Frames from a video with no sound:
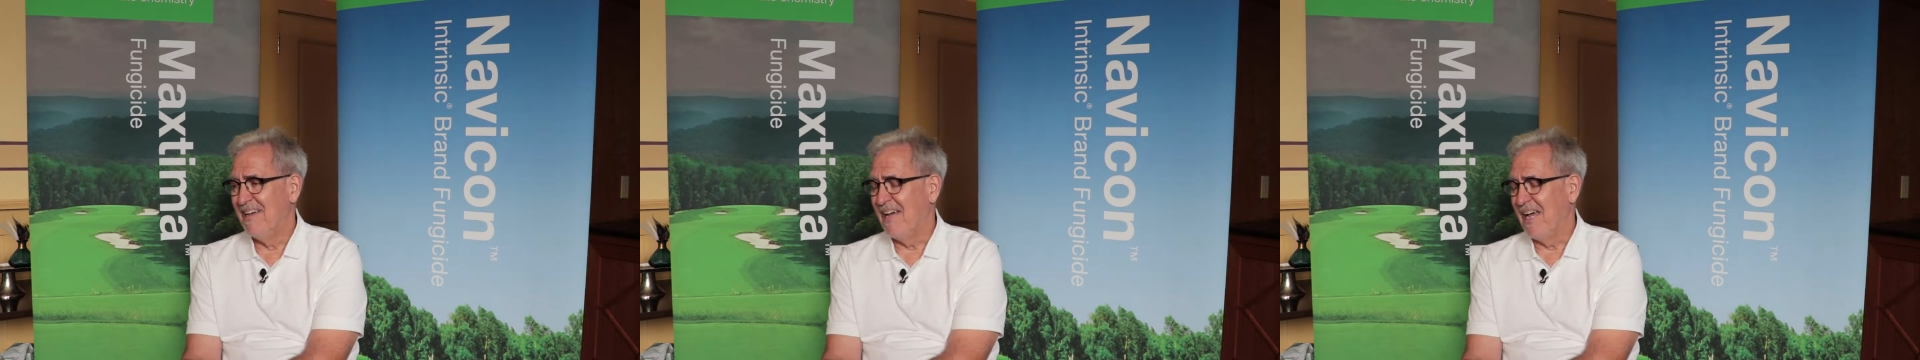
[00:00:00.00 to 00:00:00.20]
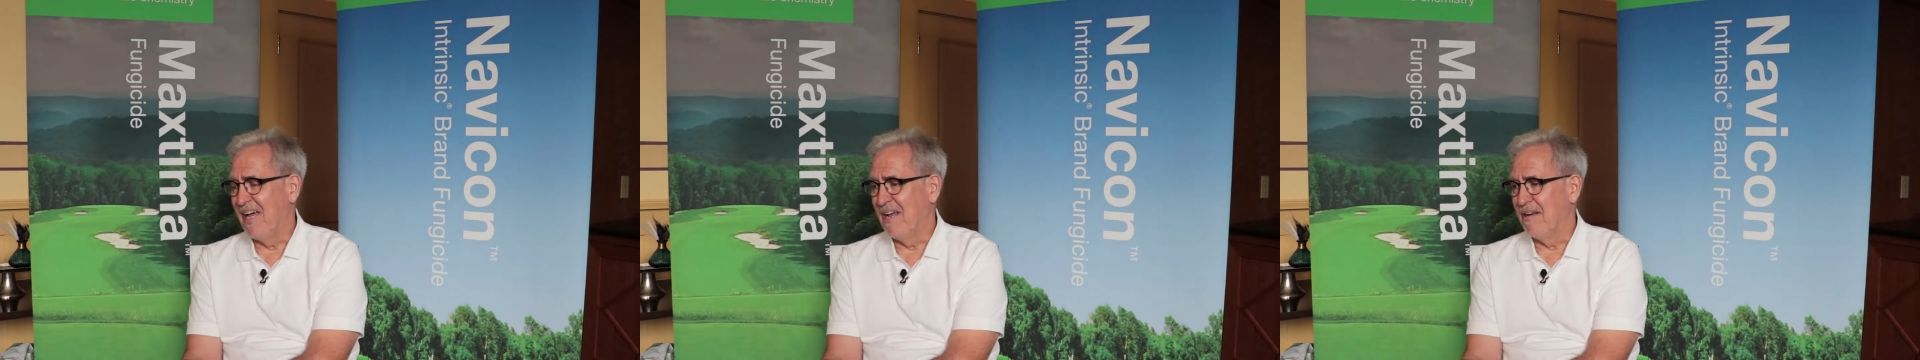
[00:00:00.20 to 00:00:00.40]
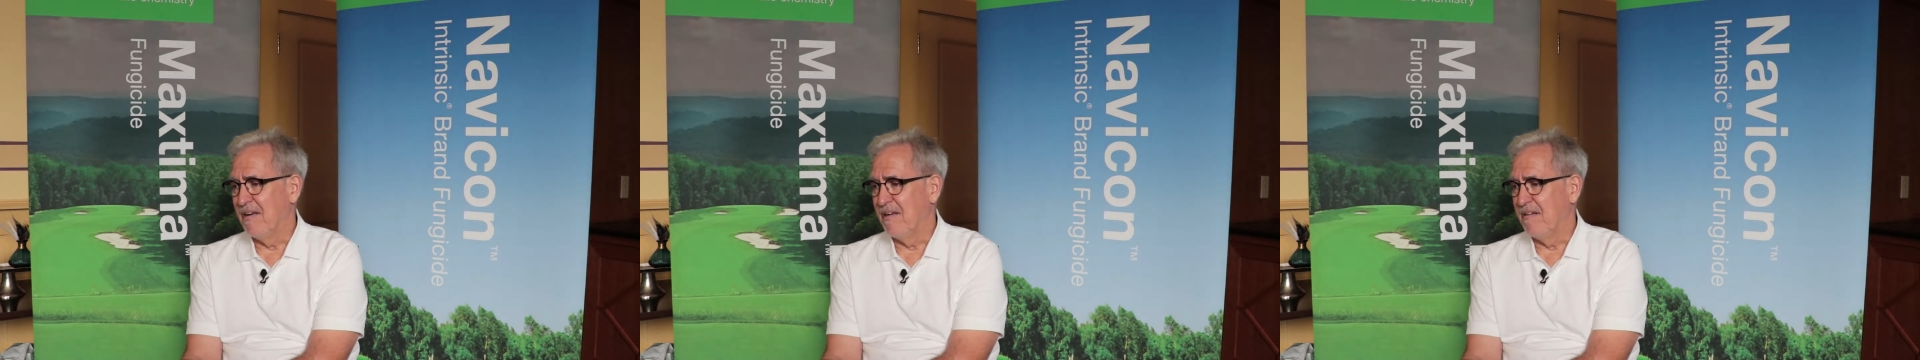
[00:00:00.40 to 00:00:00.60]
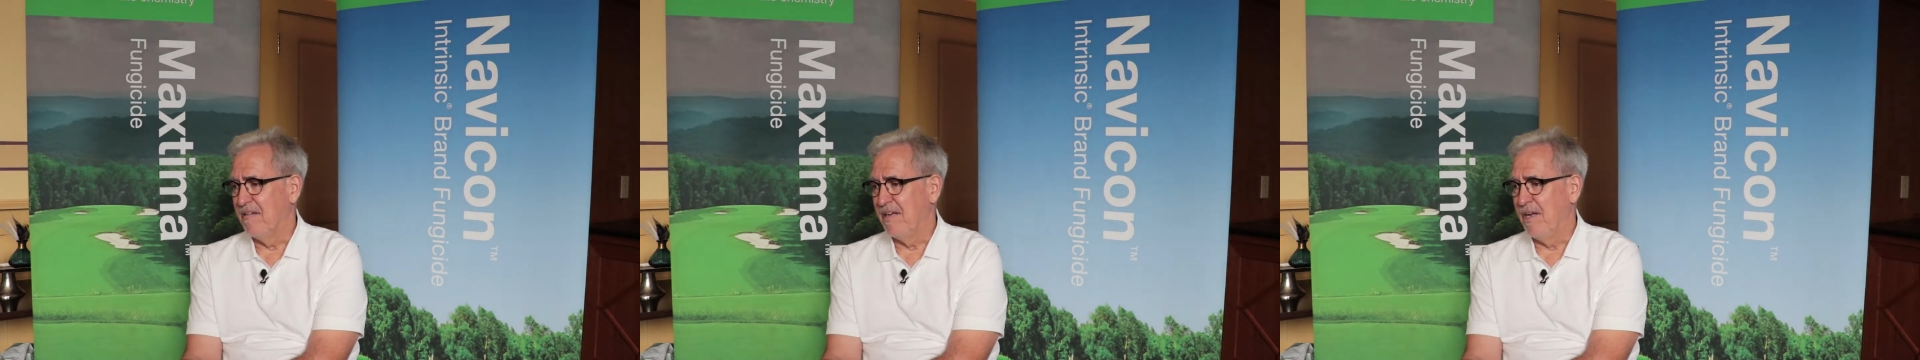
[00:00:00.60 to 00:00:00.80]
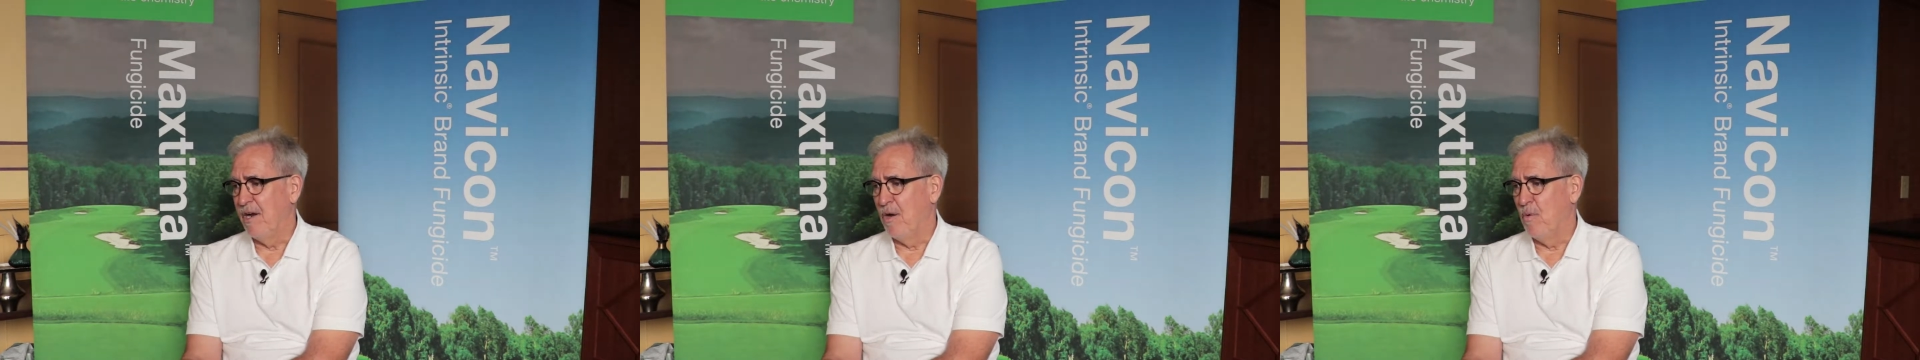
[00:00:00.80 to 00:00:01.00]

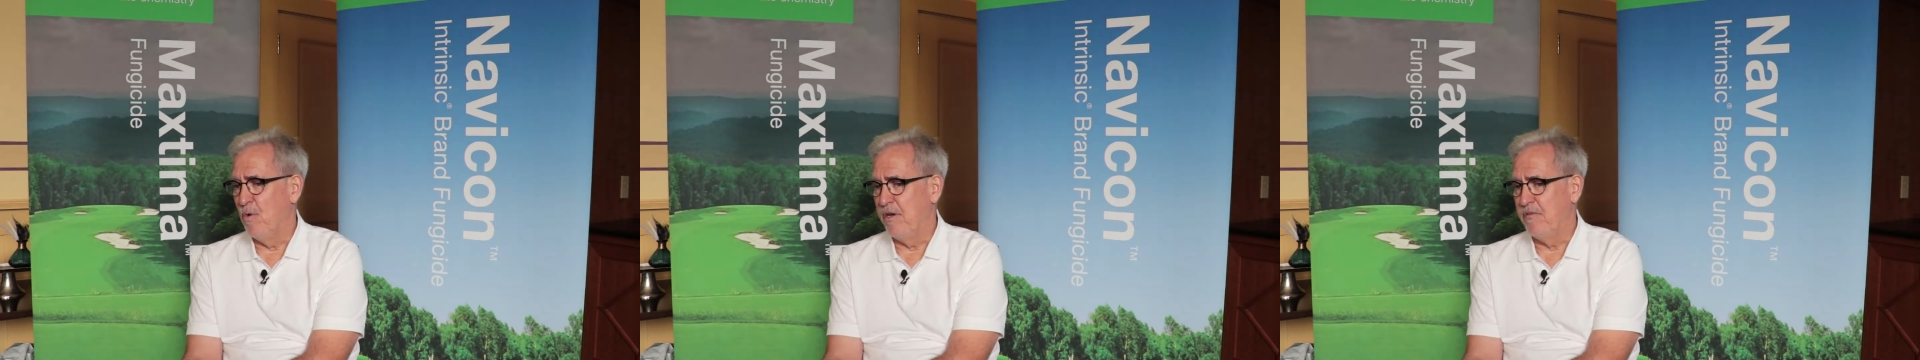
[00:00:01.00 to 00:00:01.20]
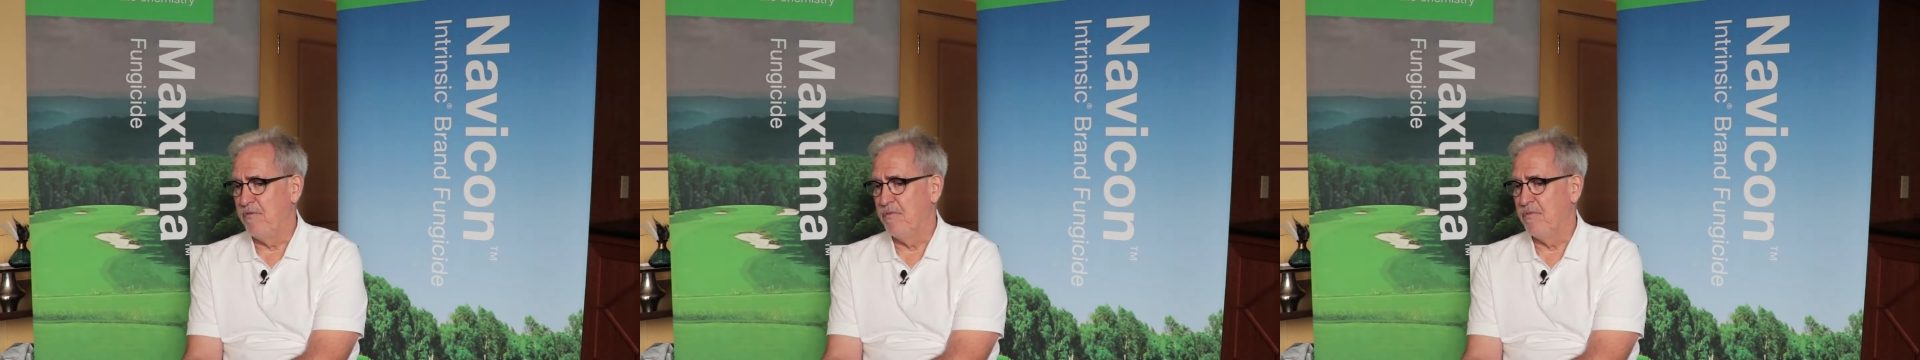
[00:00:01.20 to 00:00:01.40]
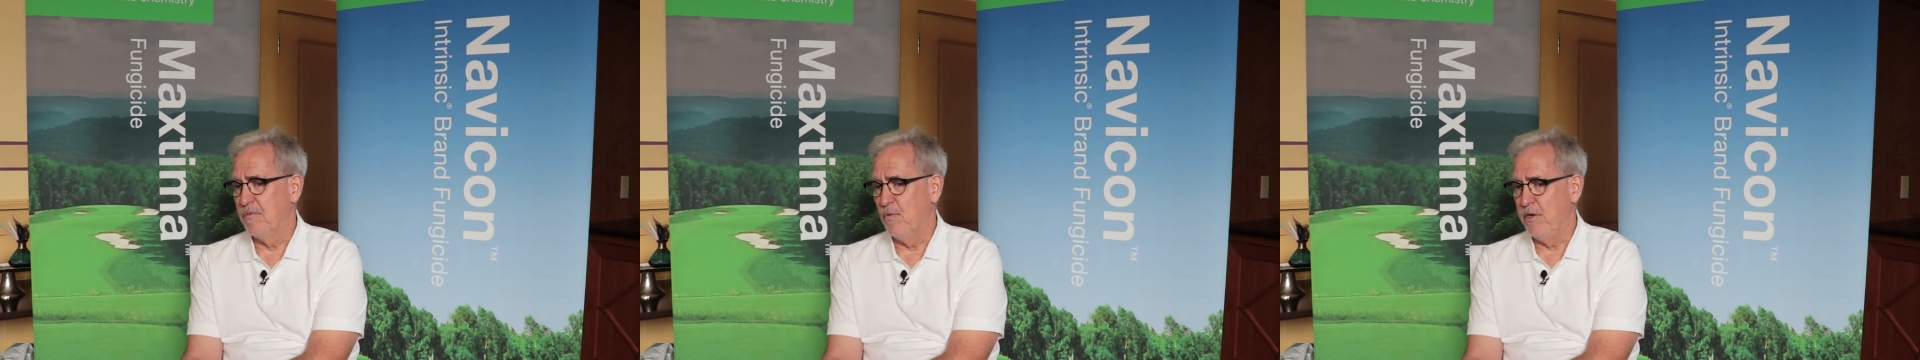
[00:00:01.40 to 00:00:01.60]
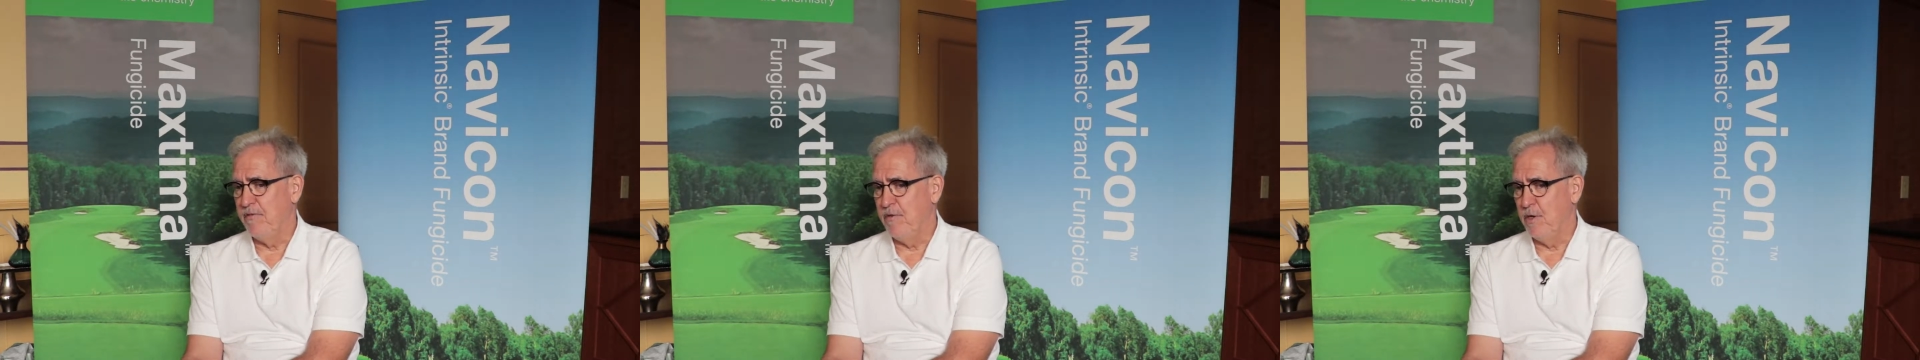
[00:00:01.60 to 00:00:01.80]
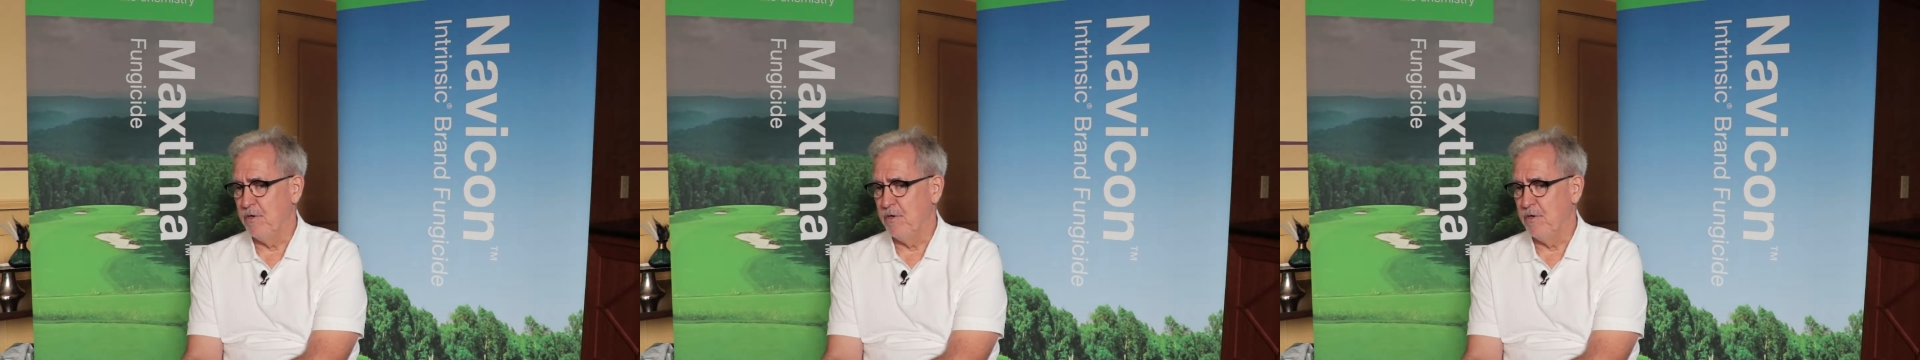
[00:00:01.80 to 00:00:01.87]
And you know, we've